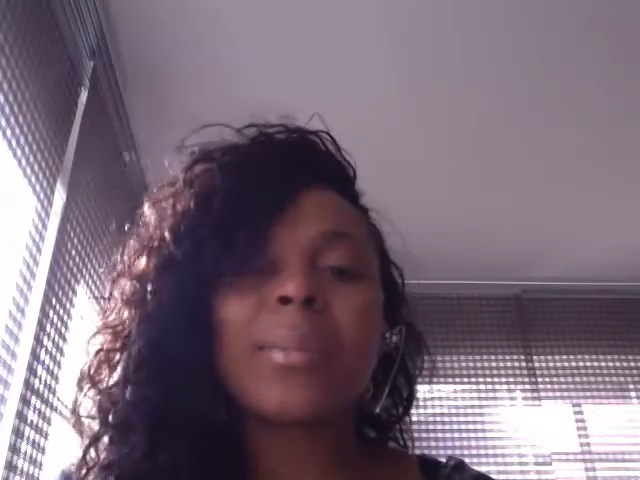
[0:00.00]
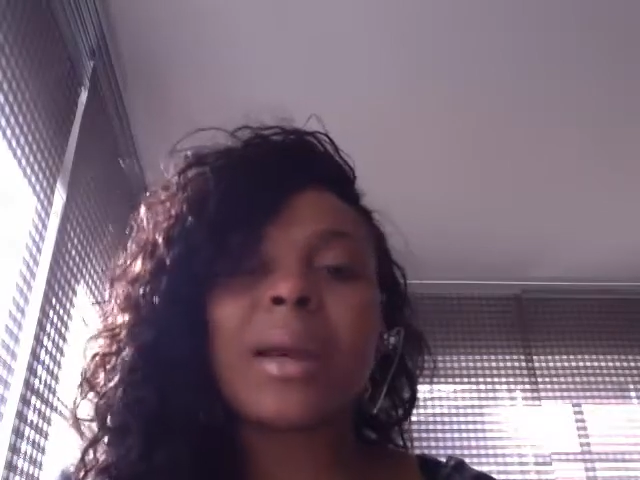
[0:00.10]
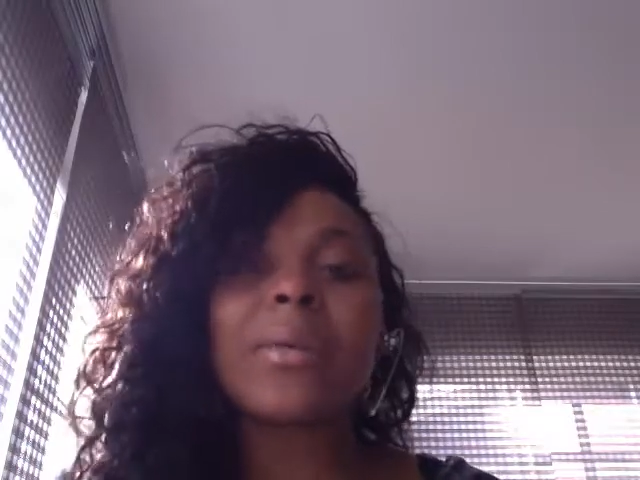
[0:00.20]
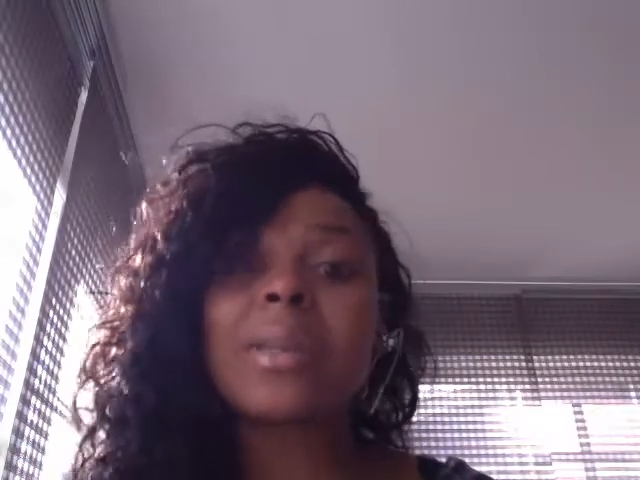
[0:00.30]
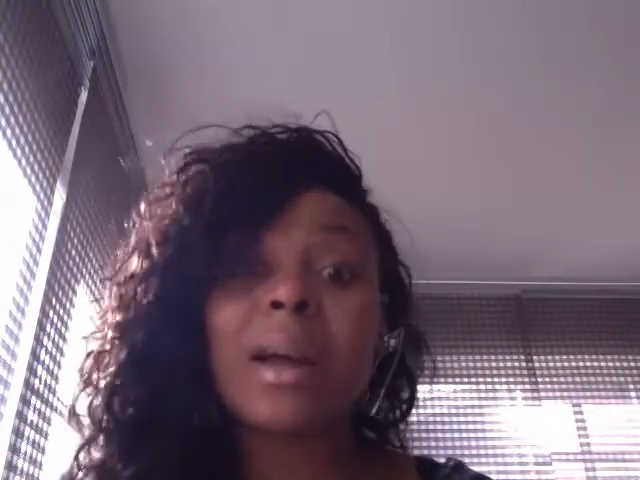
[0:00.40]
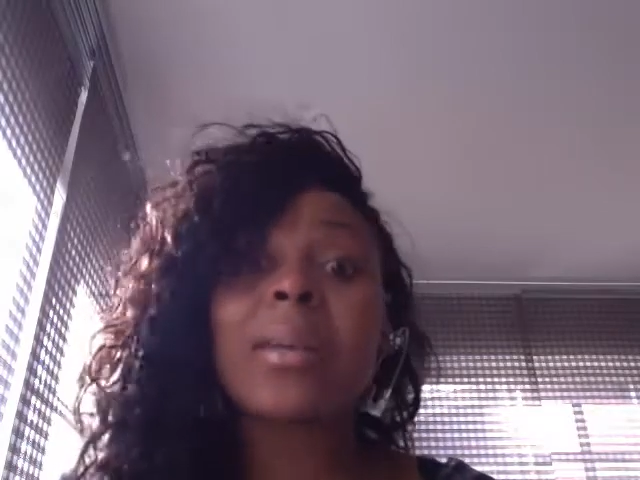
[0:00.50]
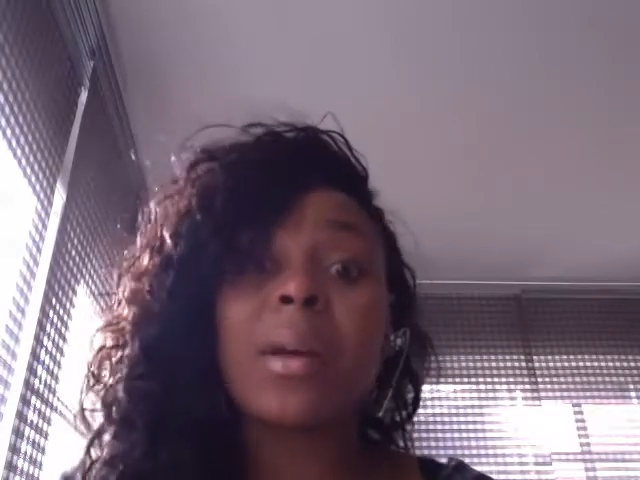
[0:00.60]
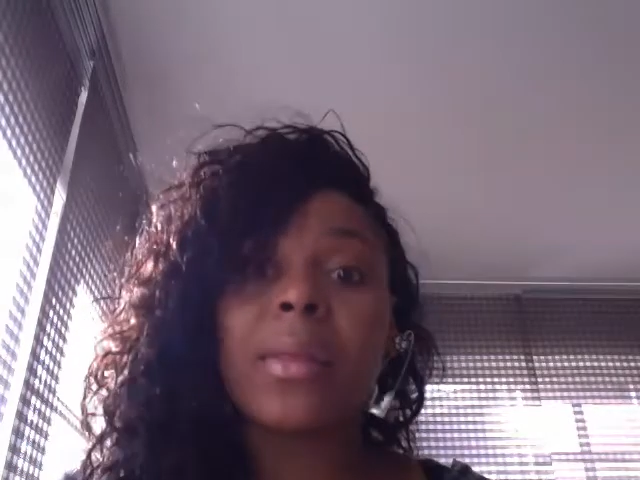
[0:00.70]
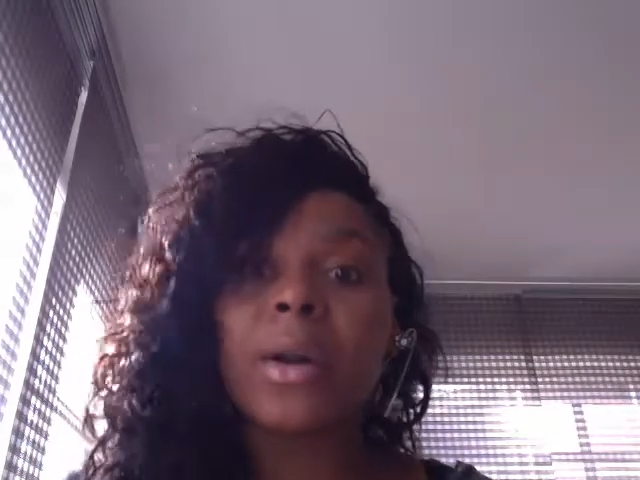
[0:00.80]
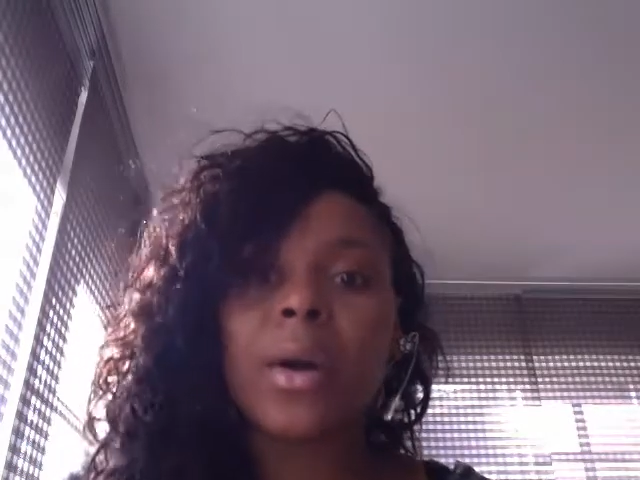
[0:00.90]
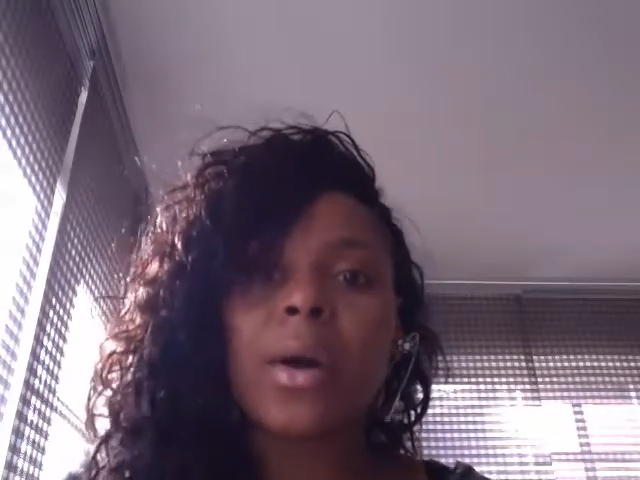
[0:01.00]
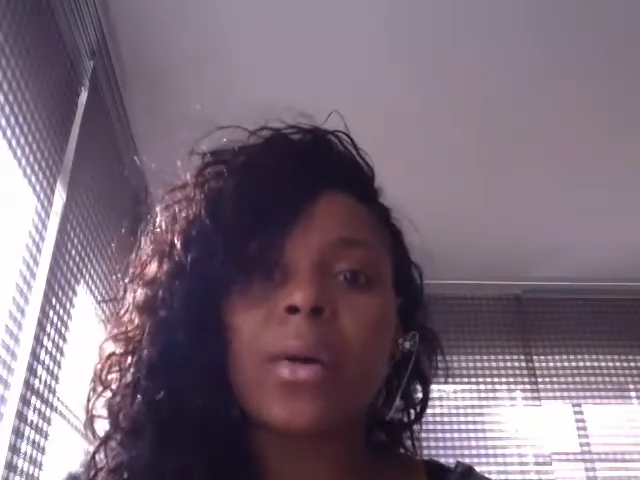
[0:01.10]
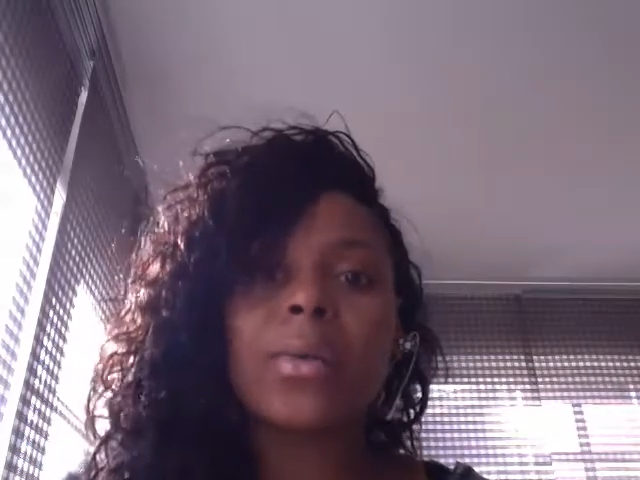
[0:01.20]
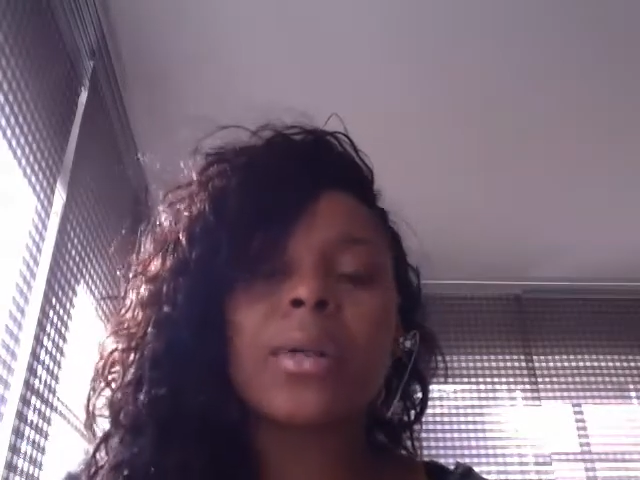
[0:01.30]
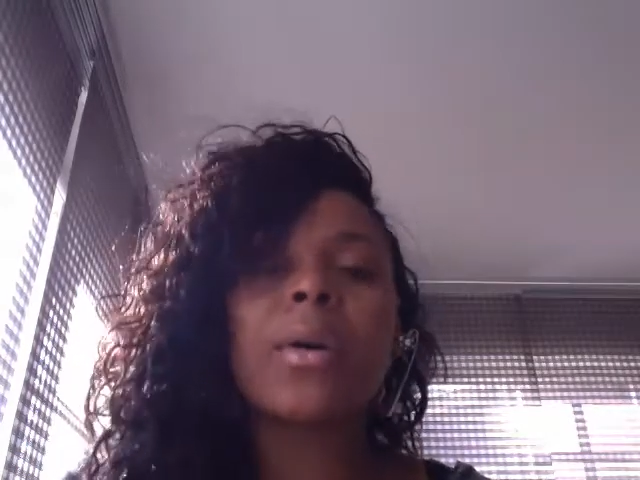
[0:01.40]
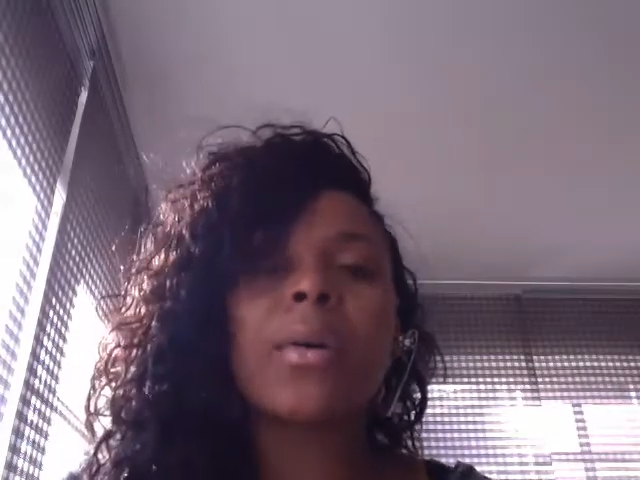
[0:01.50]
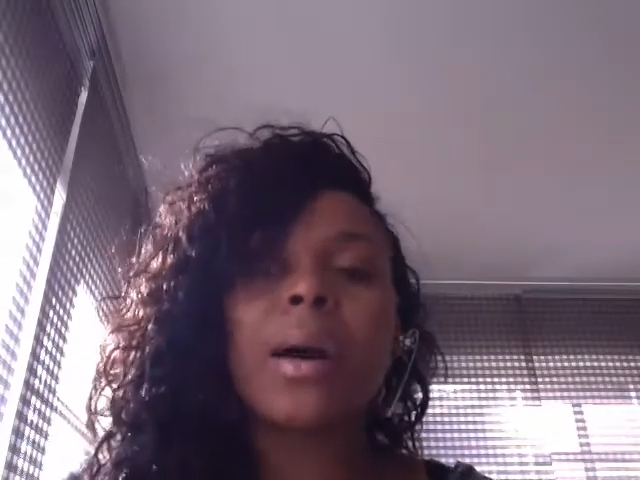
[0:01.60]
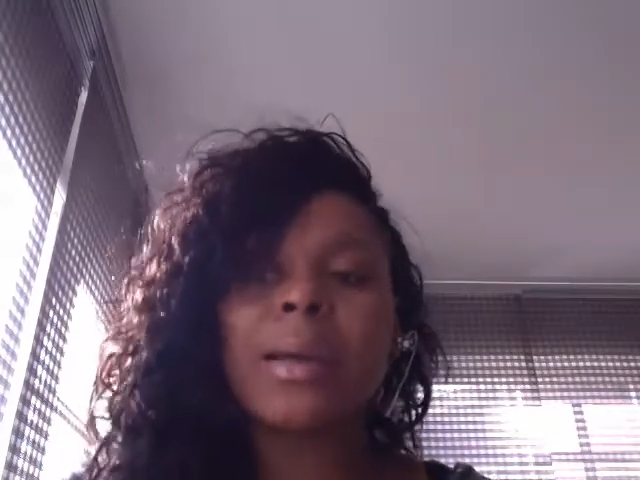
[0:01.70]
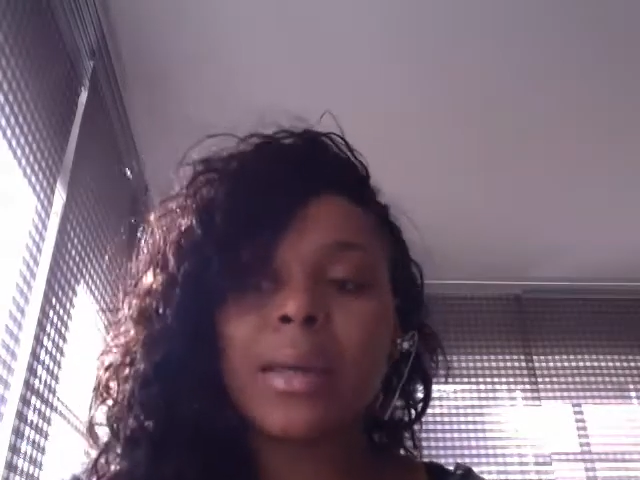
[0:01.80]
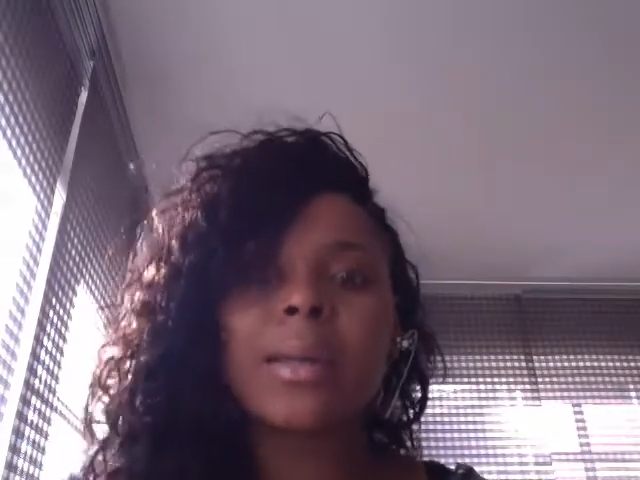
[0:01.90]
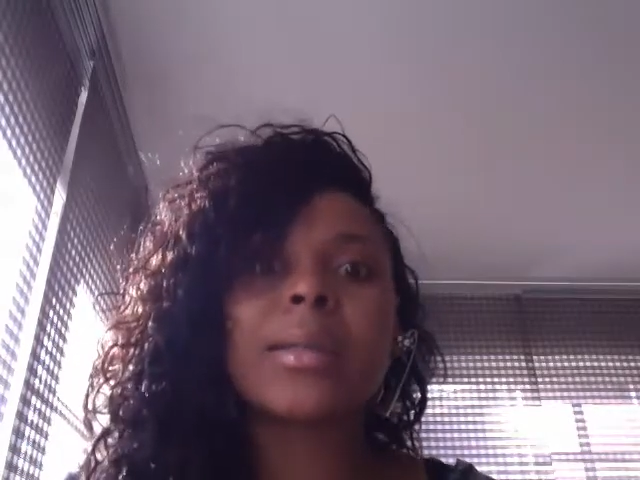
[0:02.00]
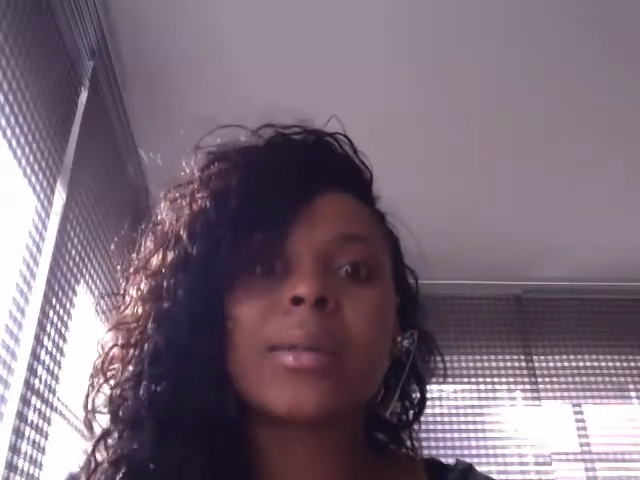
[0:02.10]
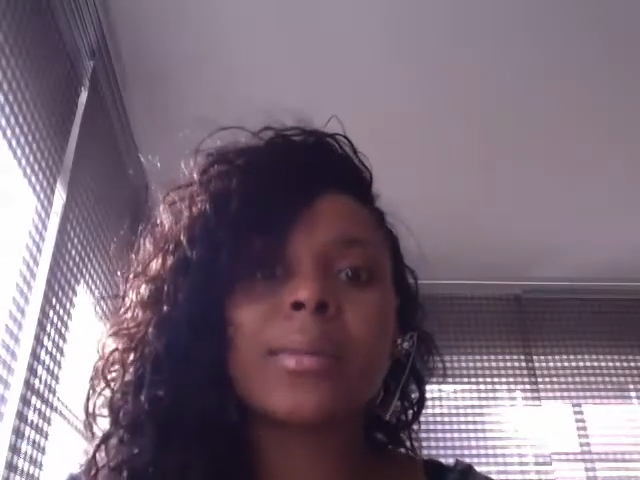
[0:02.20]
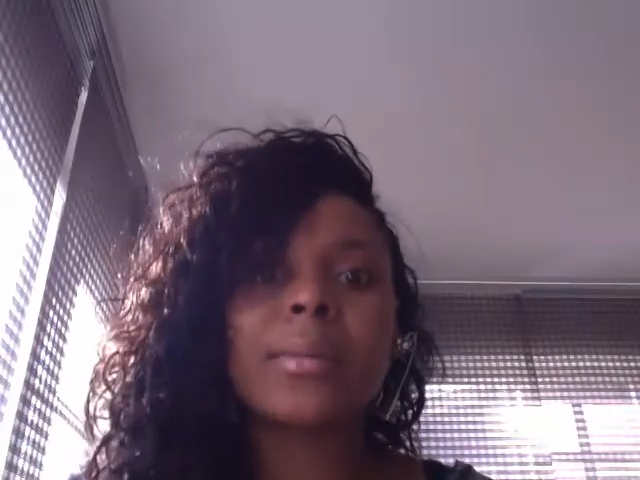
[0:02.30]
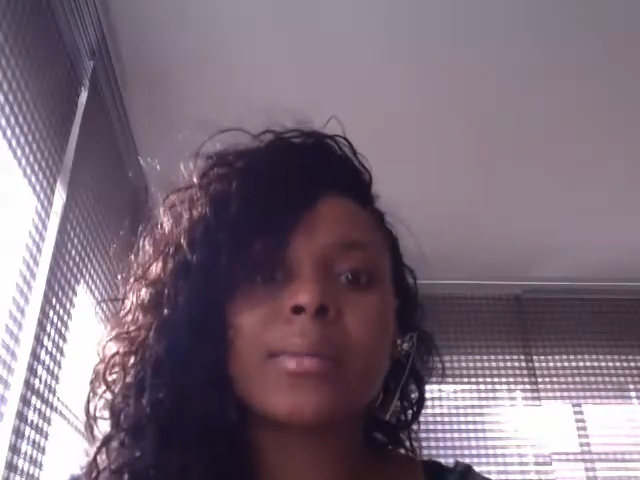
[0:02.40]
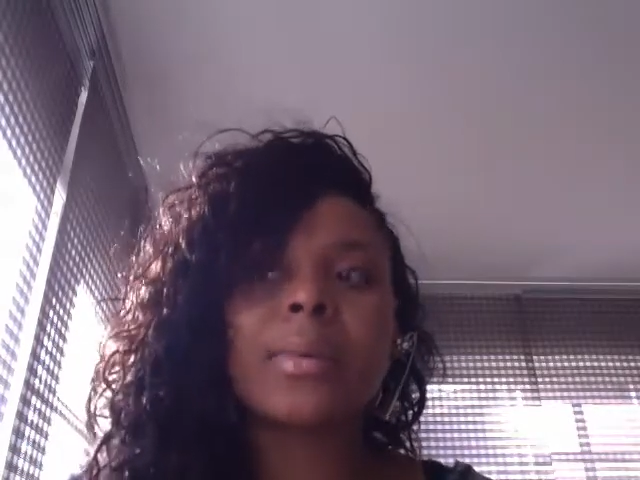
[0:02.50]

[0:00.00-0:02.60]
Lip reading: but I was kind of on the go, so I needed to